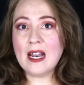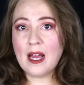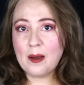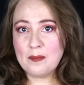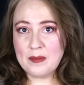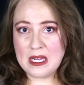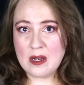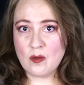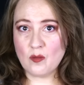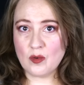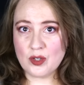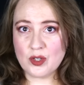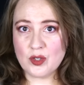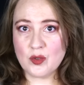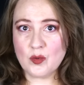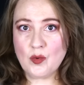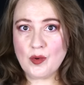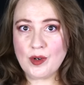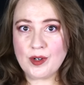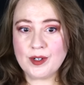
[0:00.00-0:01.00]
not being
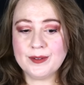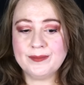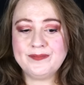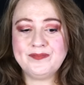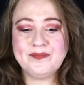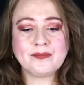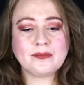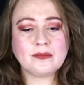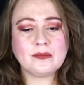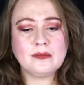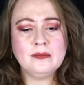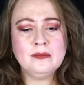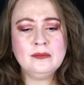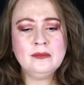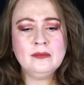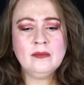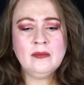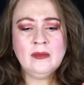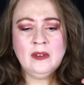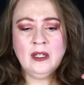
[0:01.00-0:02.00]
restored,
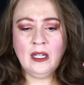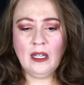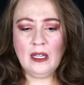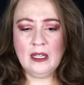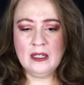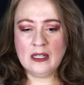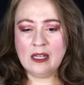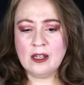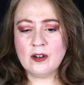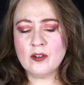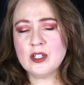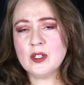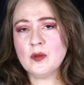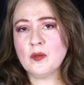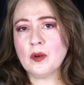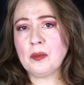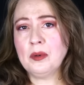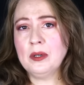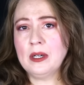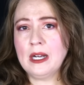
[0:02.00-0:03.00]
and the energy
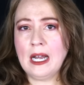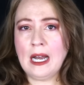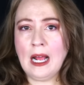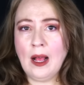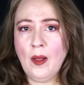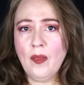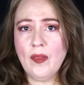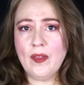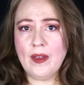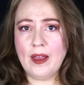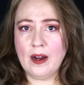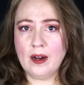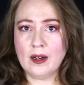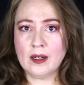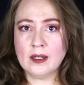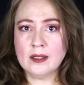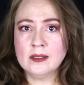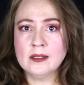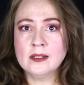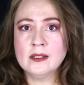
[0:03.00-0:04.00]
we're putting out
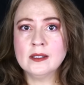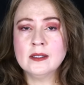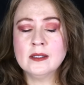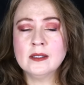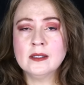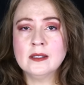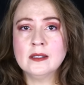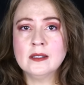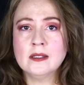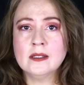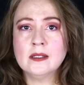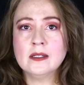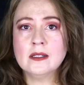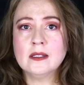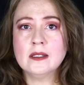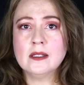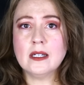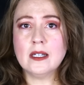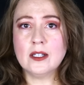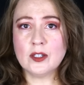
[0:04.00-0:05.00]
there
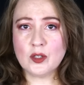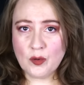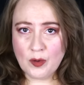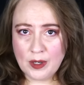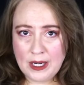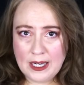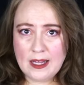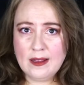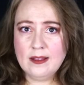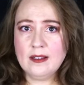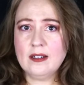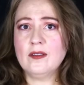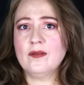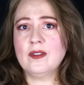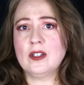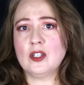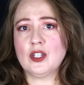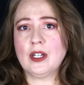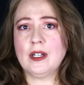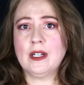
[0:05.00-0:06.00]
is creating the
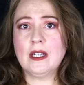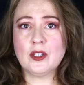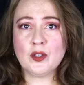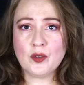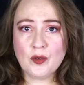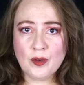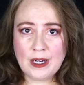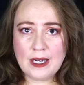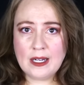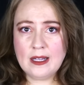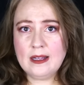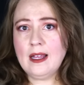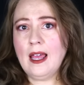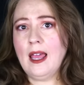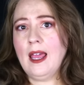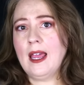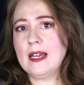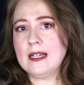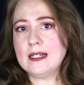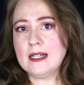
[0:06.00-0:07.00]
division, is creating the
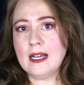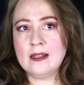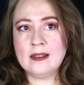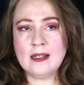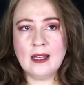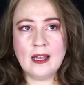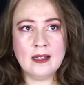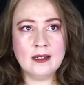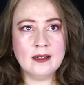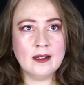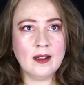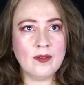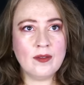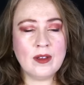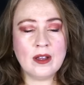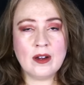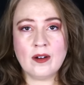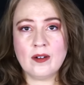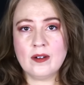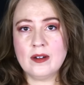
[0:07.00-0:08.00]
hate. And then
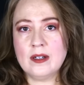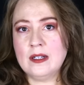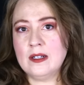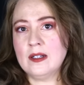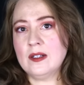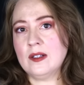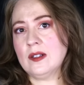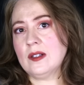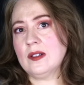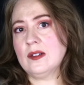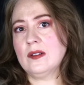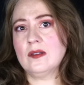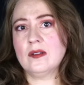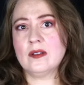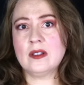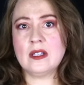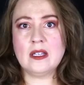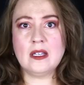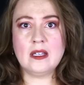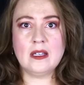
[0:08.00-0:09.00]
there is
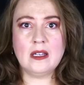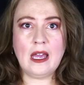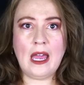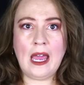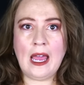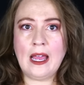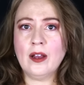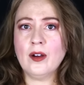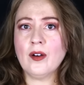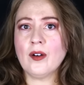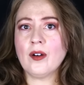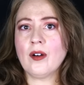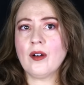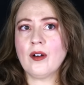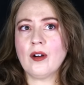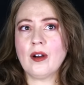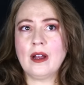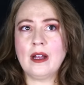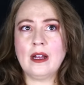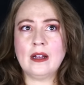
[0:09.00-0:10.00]
the
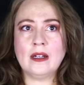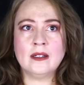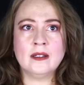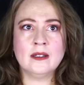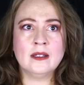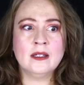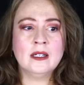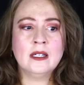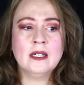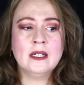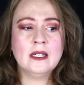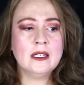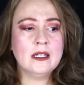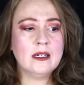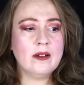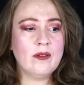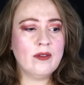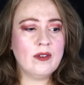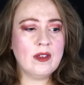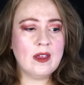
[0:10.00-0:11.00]
anger and
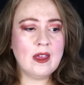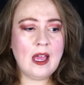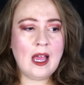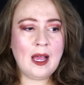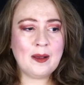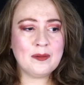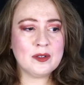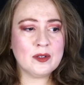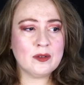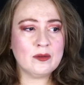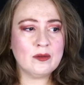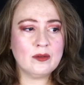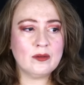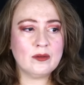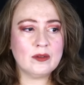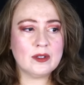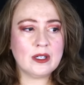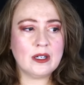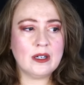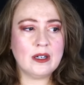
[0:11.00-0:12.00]
the
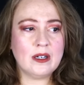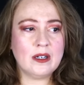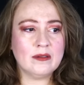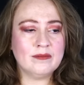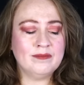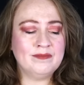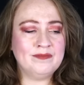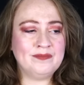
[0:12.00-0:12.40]
absolute, uh,